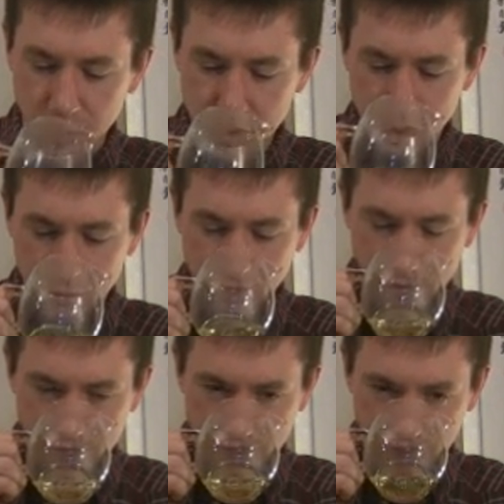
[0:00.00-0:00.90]
is coming
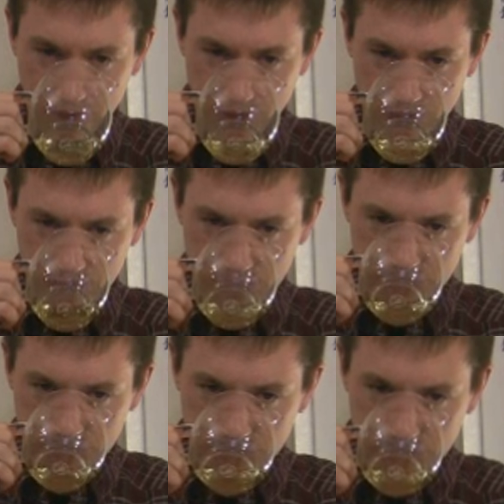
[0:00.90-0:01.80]
off of the liquor.
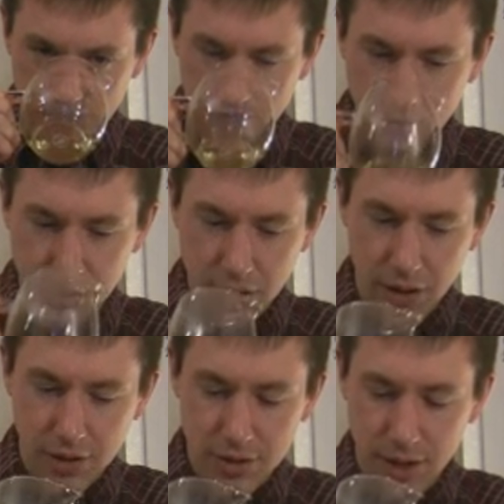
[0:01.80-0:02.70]
Not that
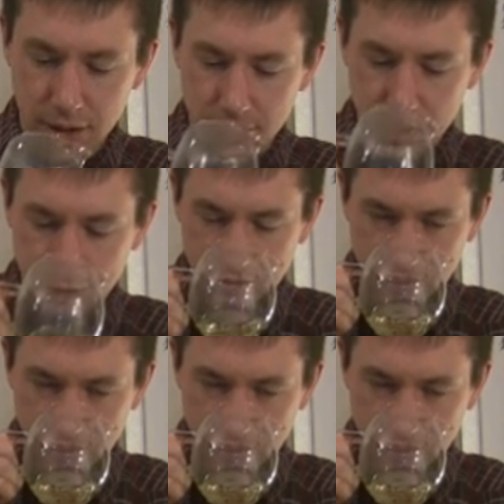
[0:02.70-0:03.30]
intense.